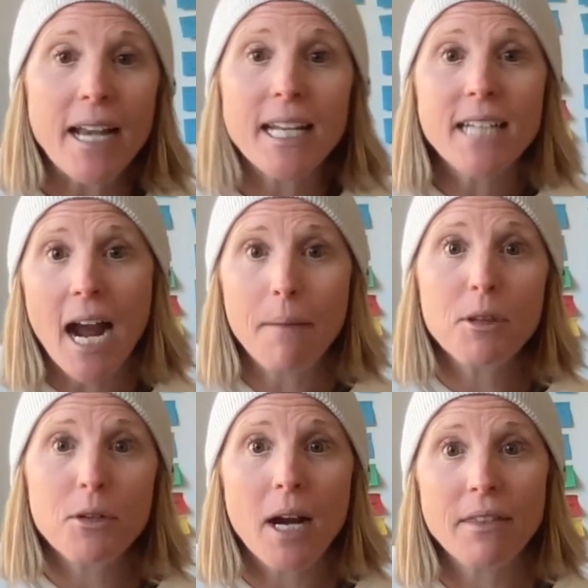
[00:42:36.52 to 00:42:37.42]
finding
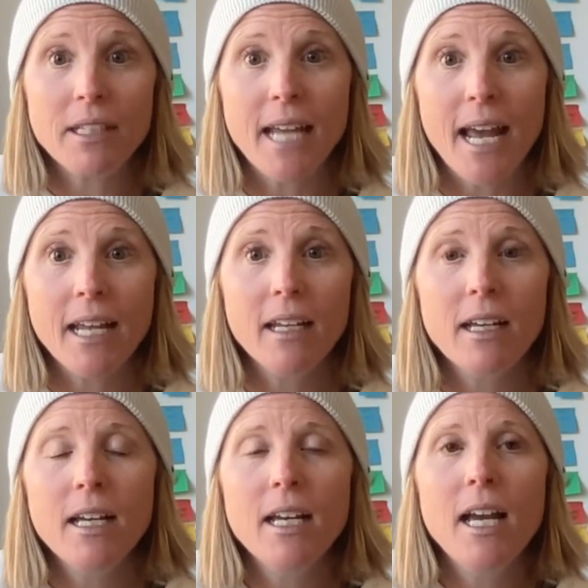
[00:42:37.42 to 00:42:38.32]
time throughout the
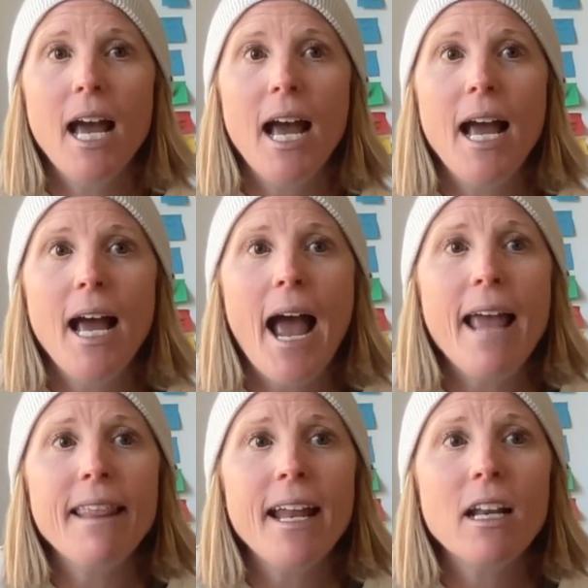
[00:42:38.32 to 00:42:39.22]
day
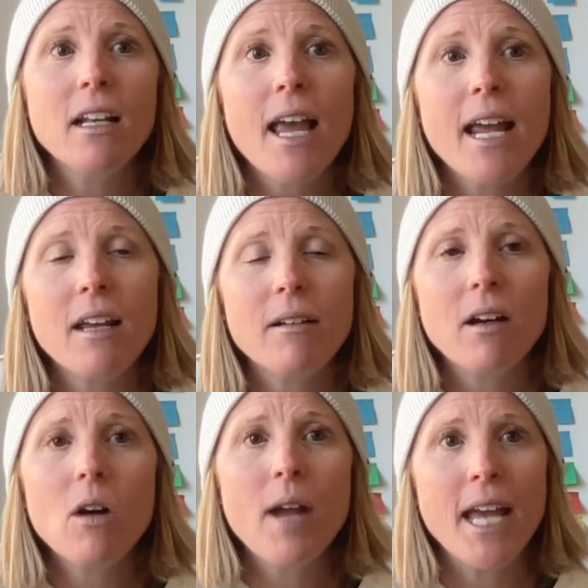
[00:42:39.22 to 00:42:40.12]
and then like
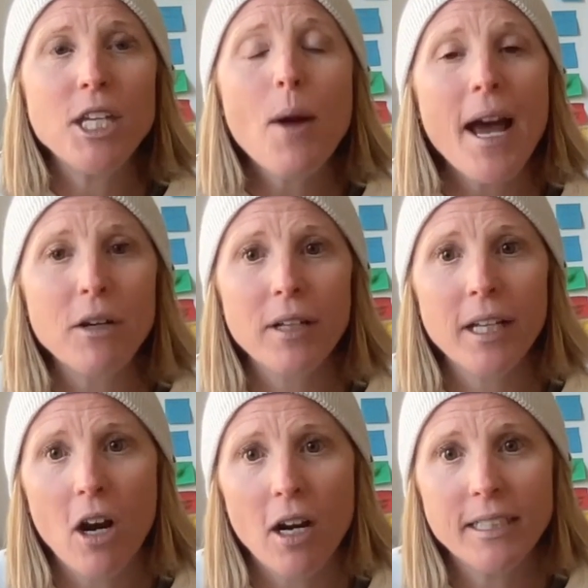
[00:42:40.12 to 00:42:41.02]
okay you had a
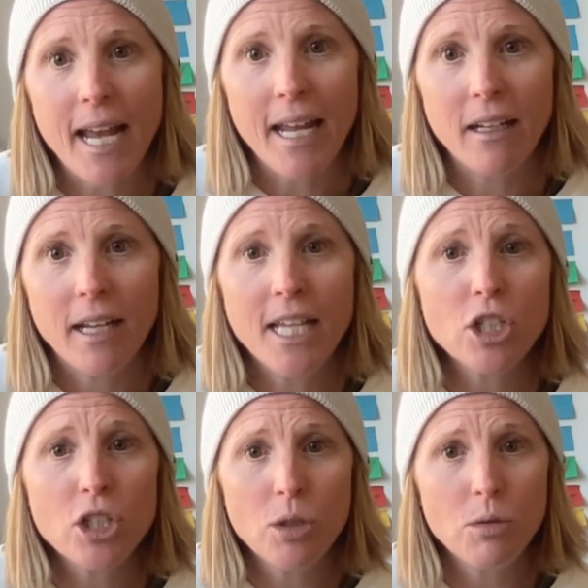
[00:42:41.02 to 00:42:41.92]
really hard day
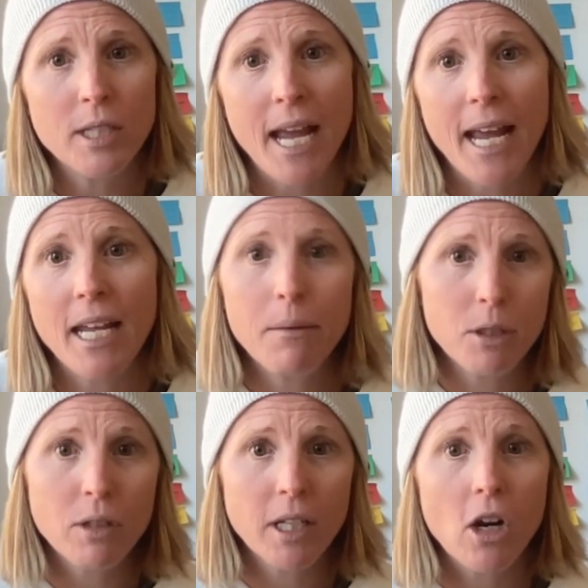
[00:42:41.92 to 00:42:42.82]
it's a tuesday it
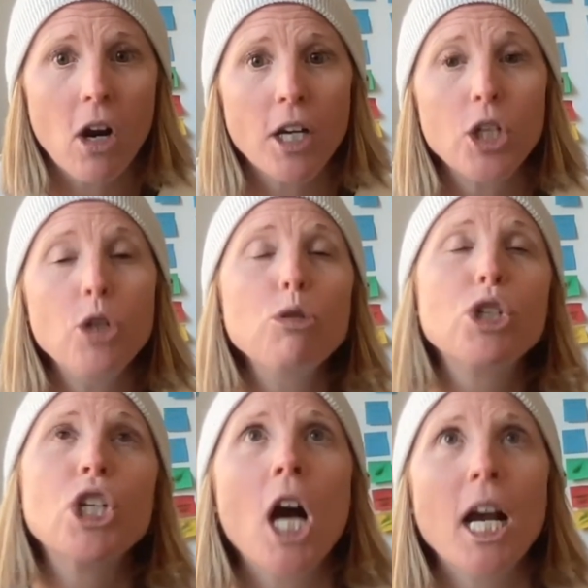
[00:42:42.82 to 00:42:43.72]
was really hard
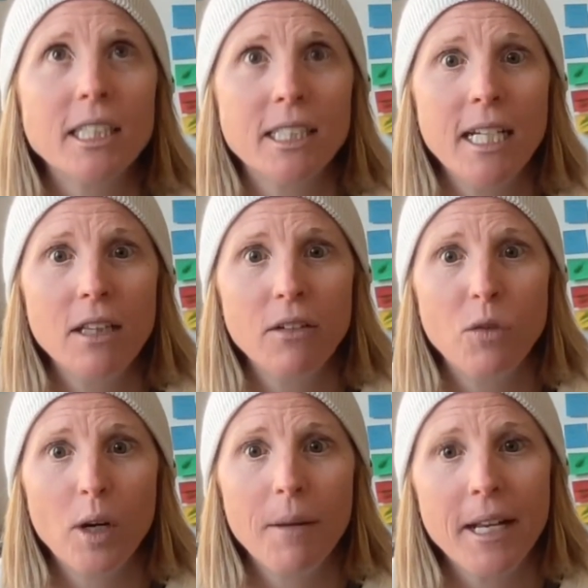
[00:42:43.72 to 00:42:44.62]
you just need
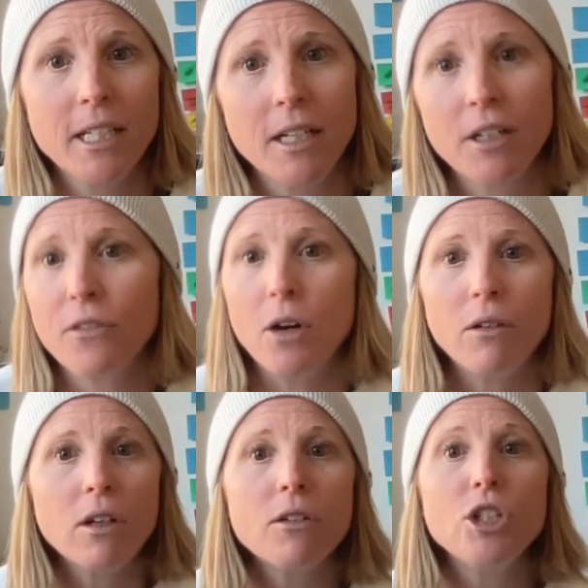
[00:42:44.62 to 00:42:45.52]
the 40 minutes on your
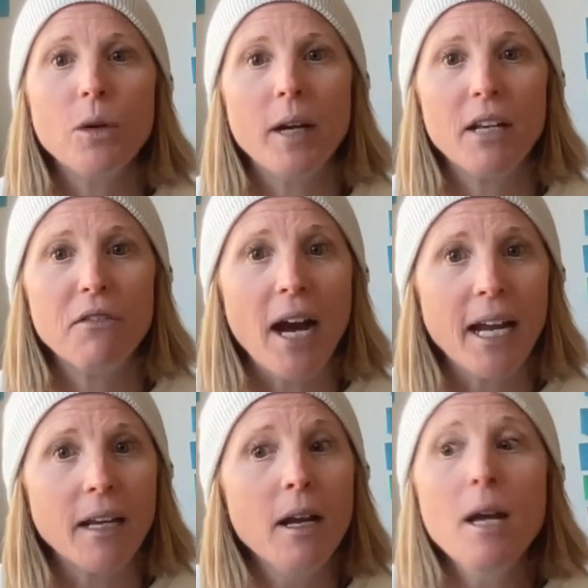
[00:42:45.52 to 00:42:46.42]
phone do it
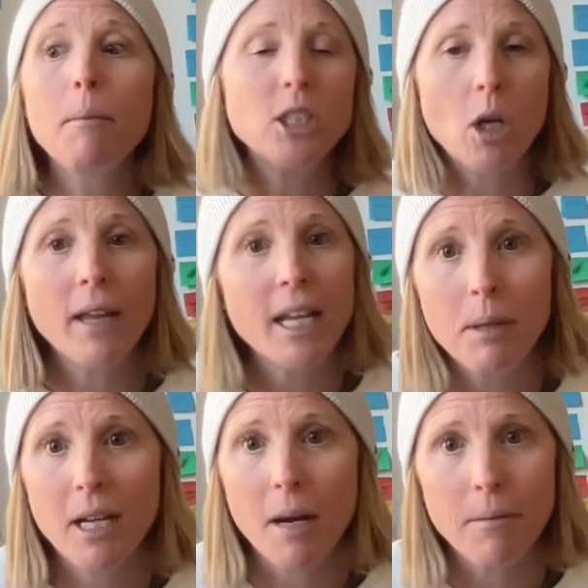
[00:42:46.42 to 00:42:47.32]
fine but don't
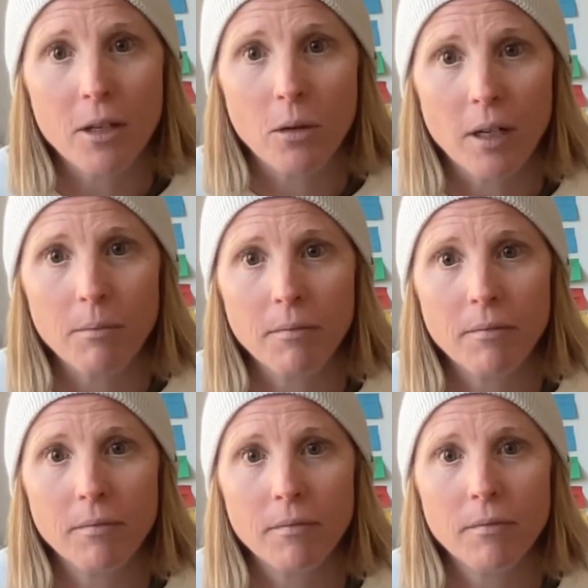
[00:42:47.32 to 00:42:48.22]
let it become the norm